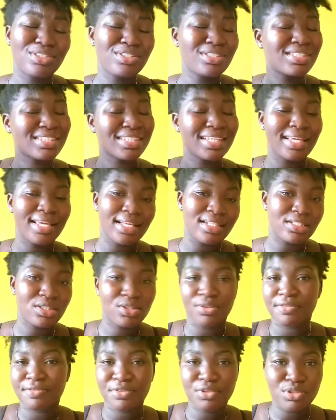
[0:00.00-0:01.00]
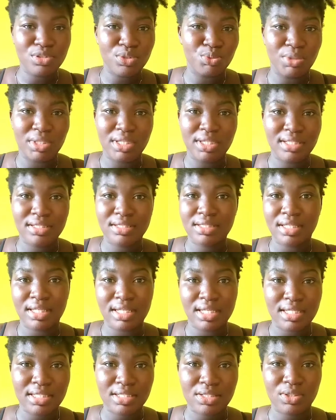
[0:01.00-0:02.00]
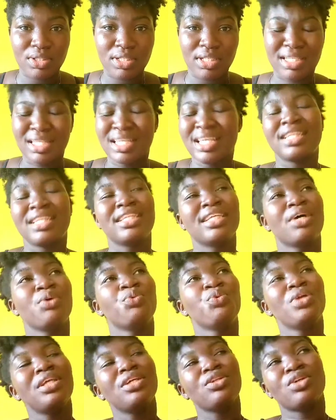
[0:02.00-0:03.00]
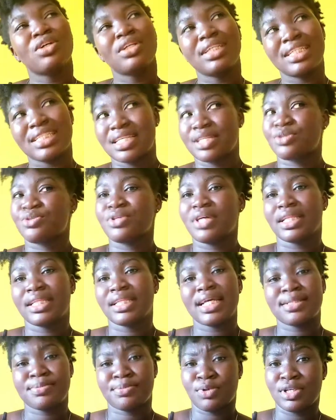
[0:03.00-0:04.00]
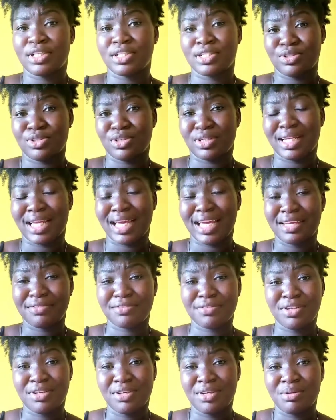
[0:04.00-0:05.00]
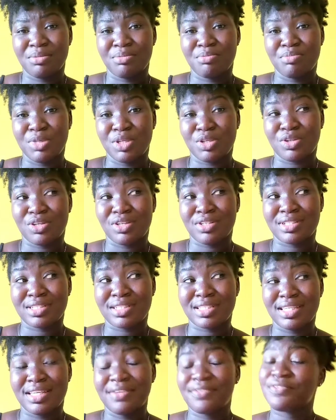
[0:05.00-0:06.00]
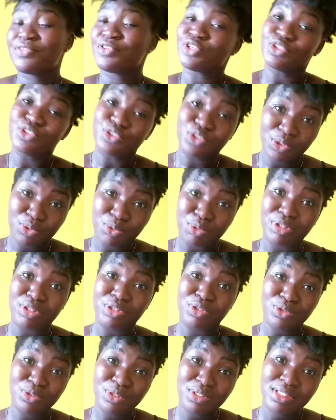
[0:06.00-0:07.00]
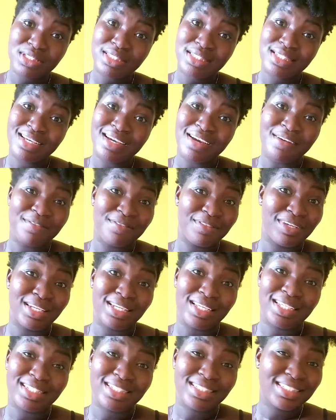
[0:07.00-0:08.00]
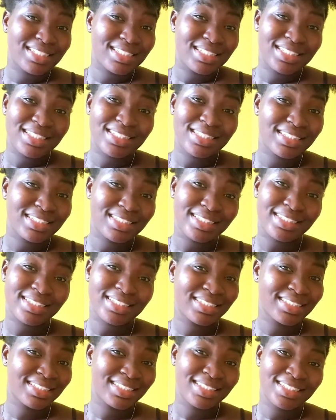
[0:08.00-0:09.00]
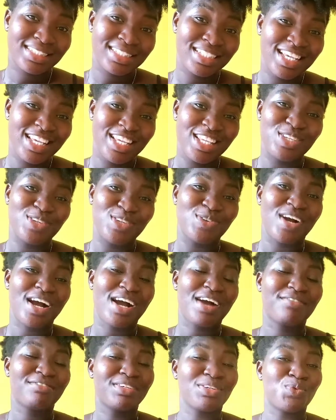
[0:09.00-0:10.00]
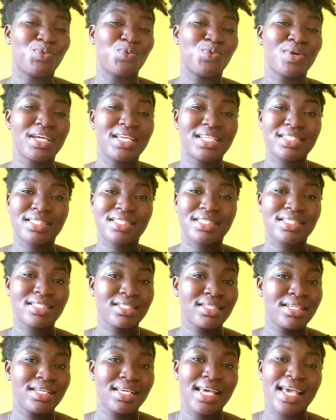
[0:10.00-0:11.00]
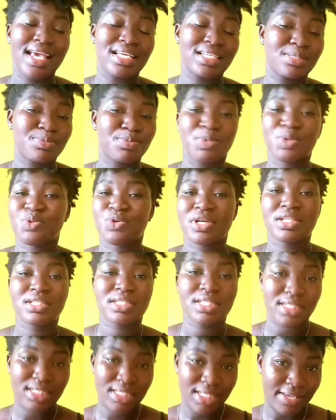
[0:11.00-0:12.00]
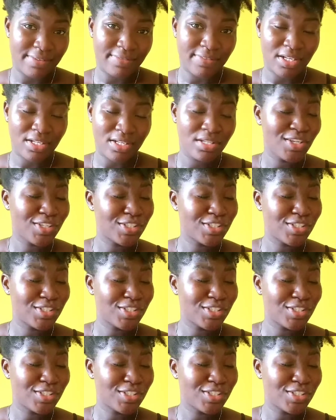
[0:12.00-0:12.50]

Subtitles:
Don't get confused with these things, okay? They are really not necessary at that point in your life, because if you joke with those feelings, you have the worst experiences ever.